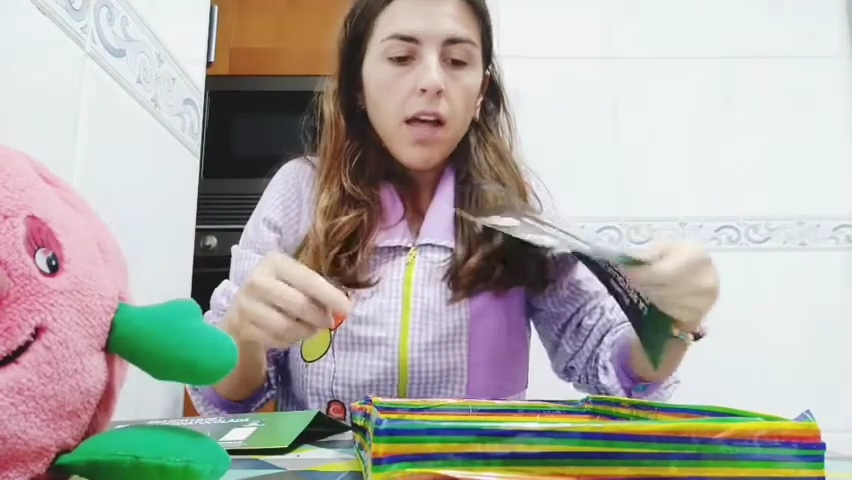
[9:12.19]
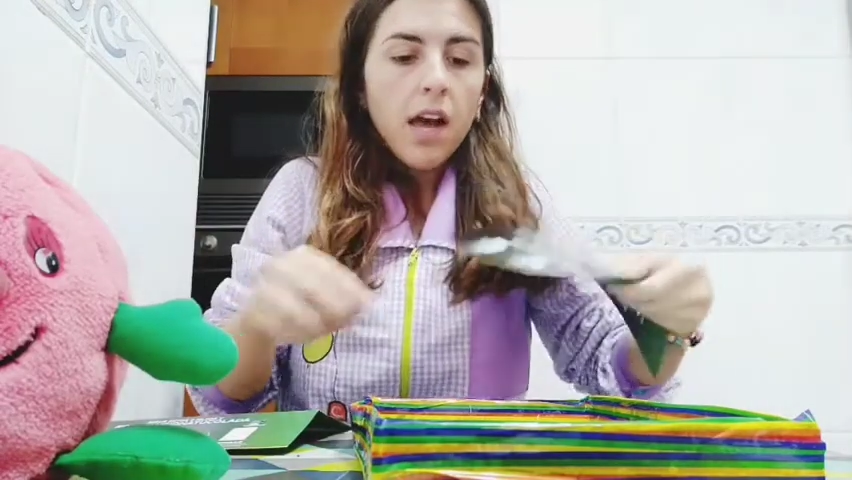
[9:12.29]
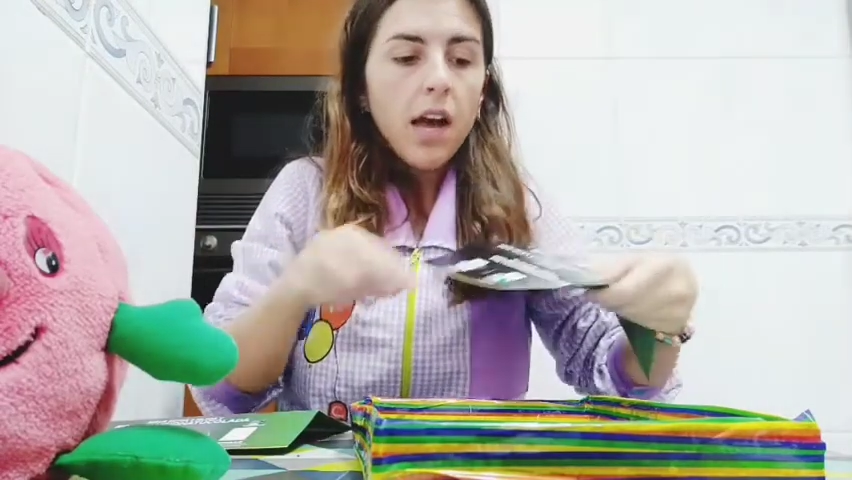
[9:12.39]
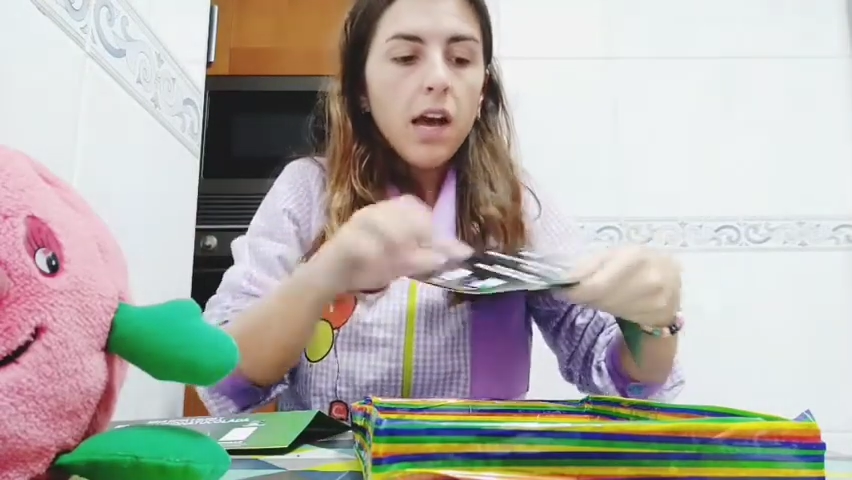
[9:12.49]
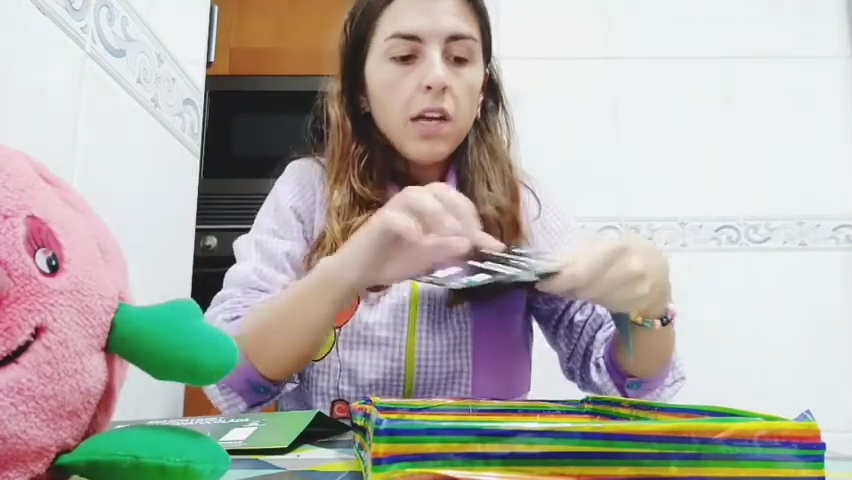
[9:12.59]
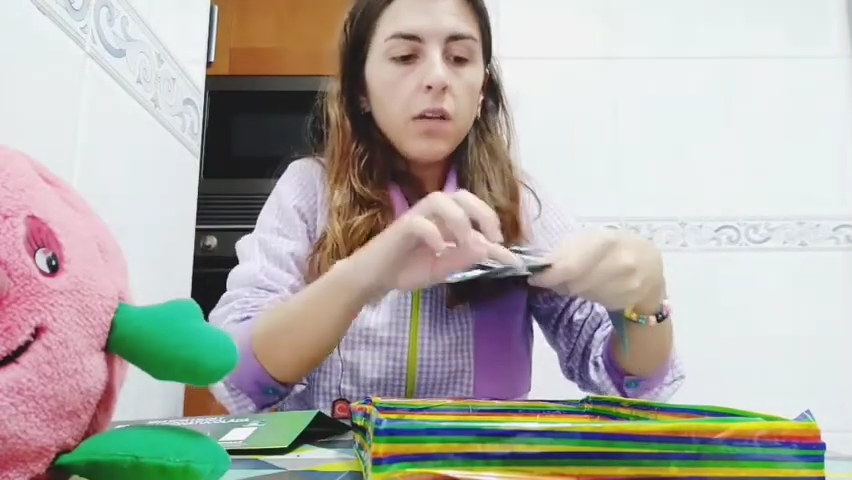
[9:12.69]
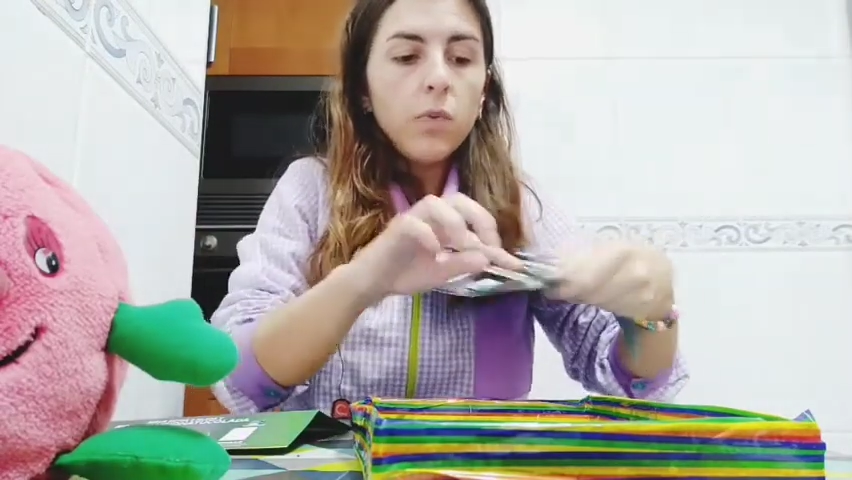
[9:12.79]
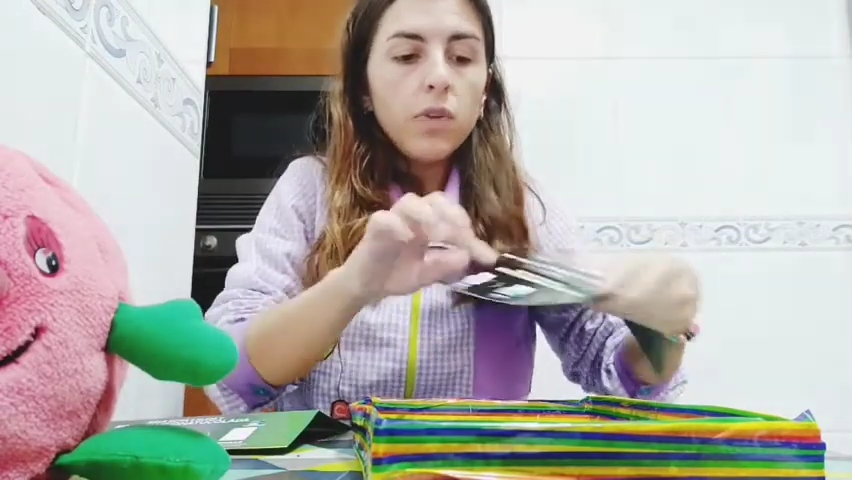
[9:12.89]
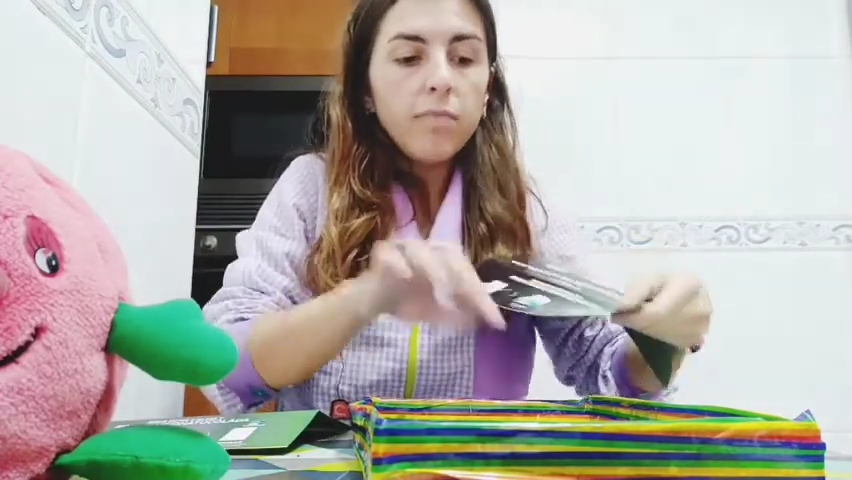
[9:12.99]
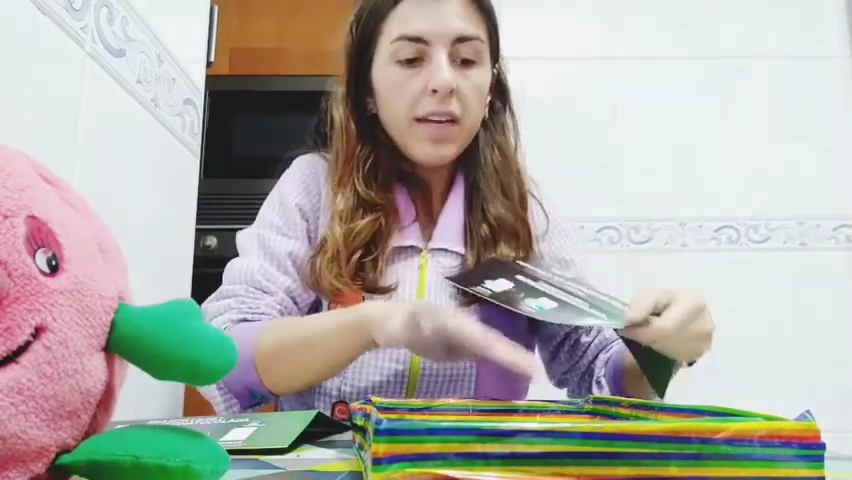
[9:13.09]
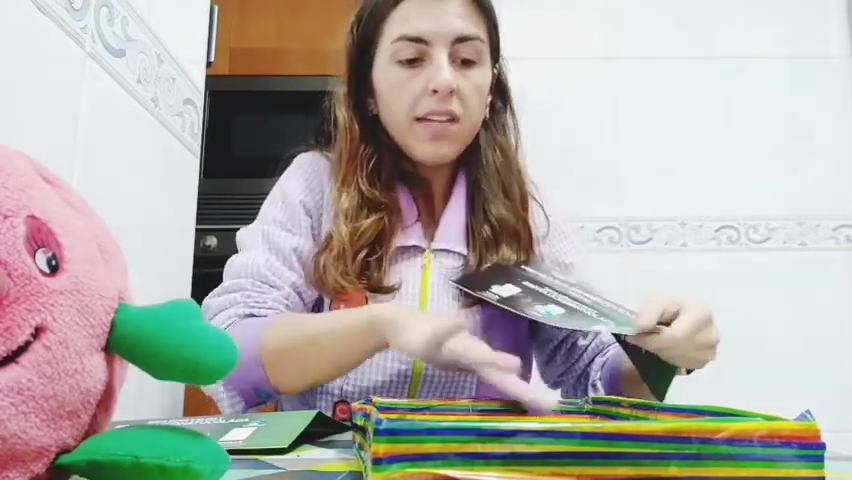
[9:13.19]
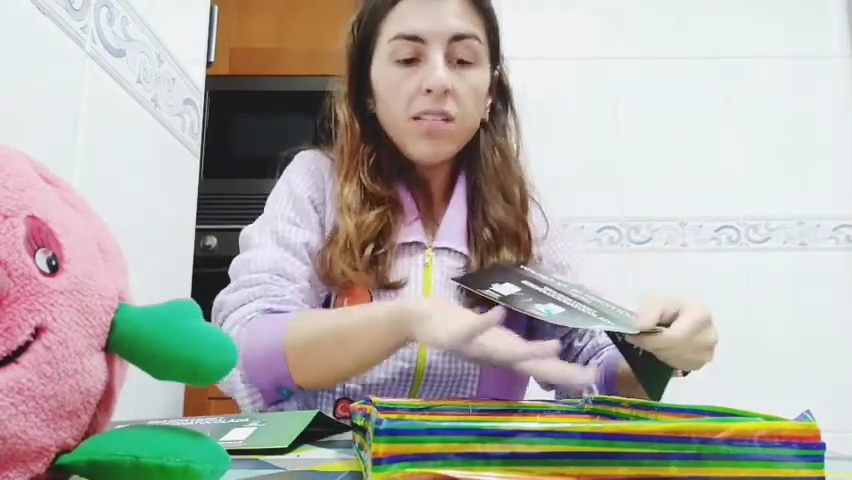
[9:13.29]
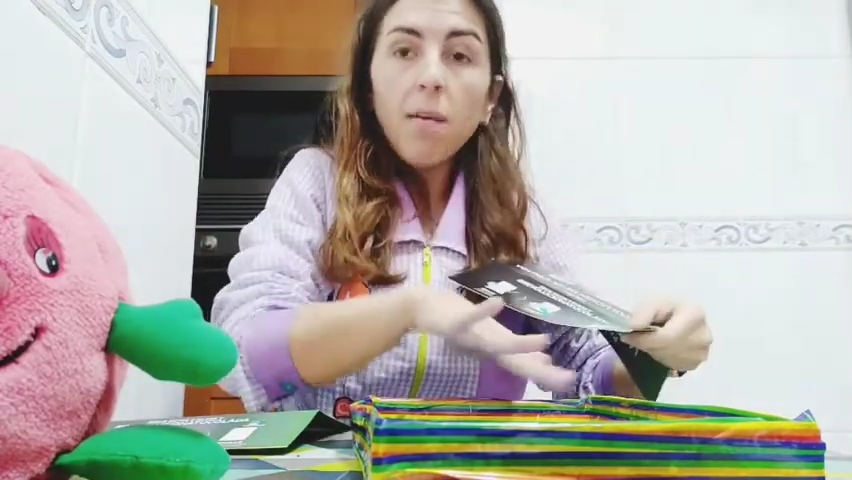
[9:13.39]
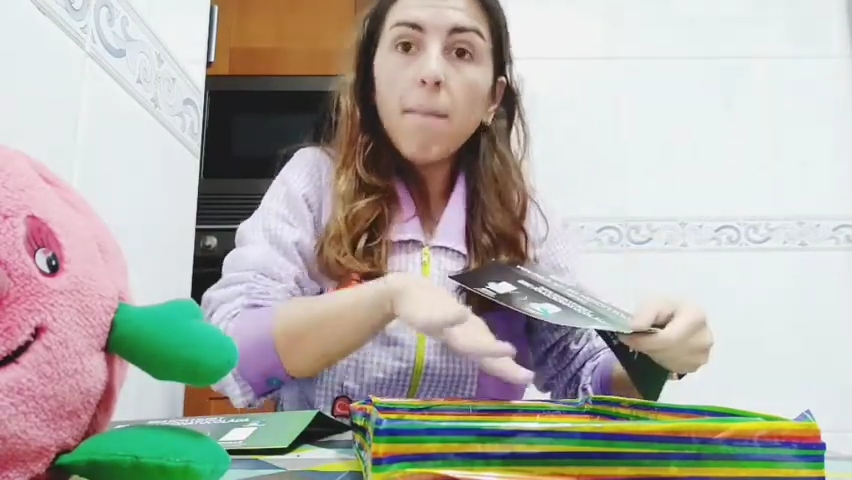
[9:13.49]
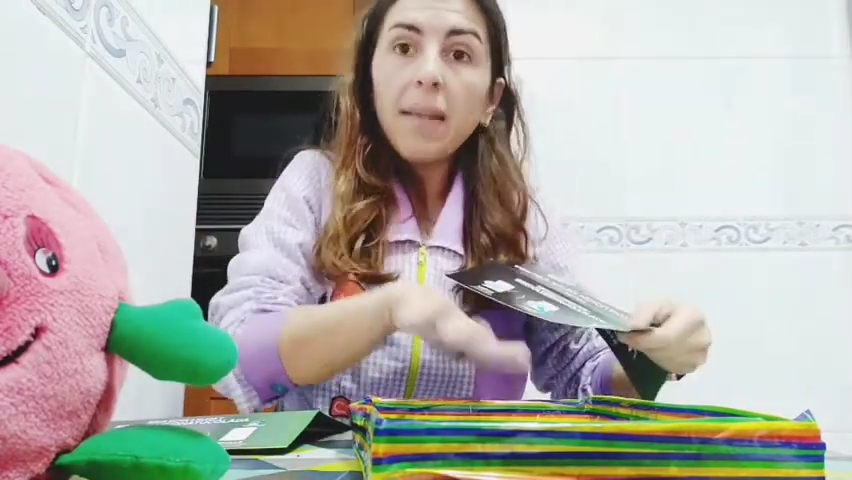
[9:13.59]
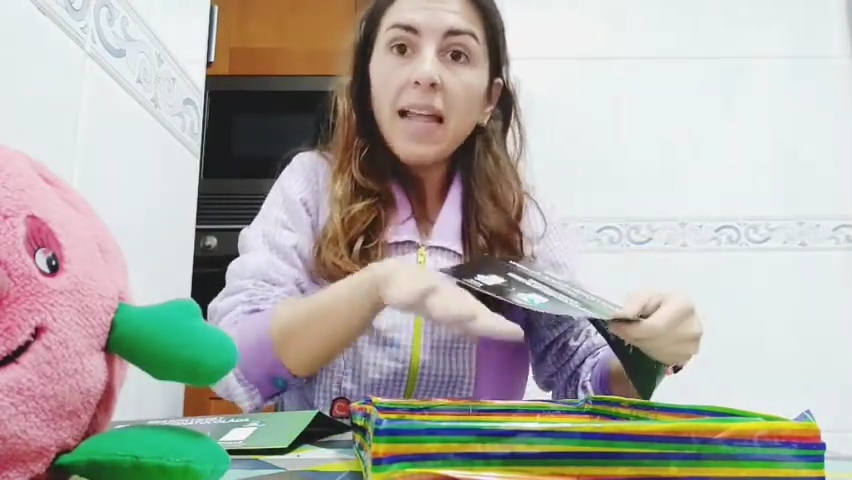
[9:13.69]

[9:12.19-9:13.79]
I will make some